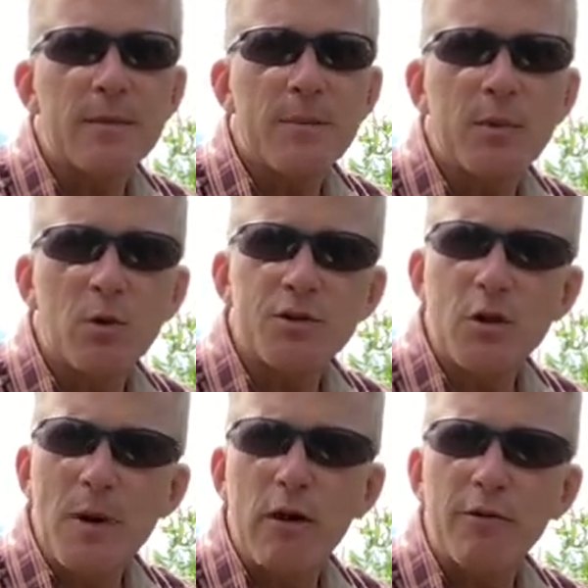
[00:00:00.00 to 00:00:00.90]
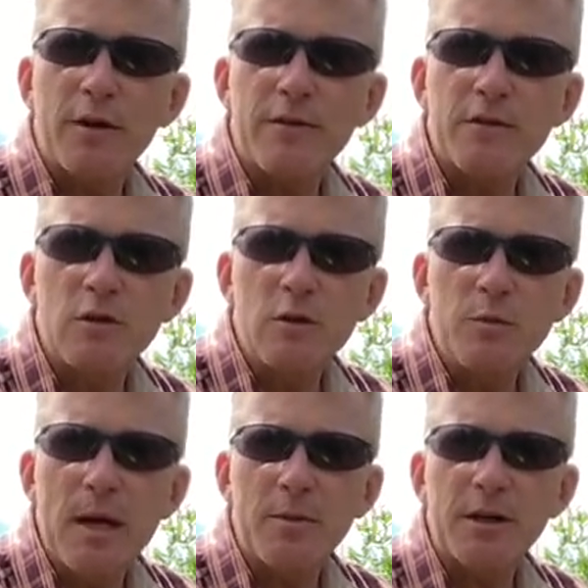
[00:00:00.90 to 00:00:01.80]
but also powerful enough to
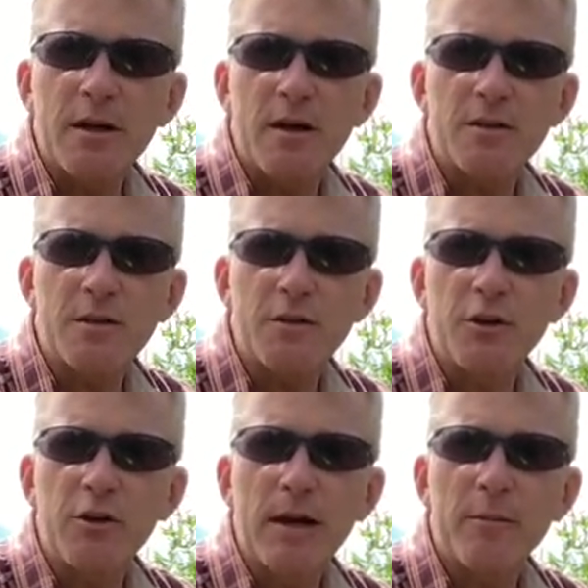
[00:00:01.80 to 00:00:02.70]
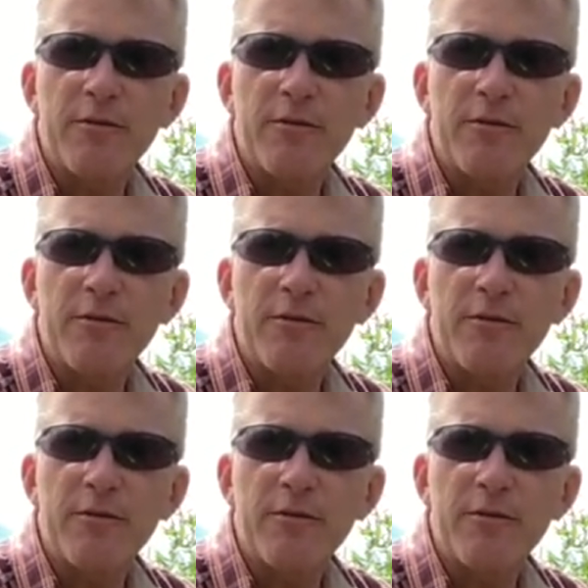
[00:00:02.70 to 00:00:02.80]
be able to cast a 30-gram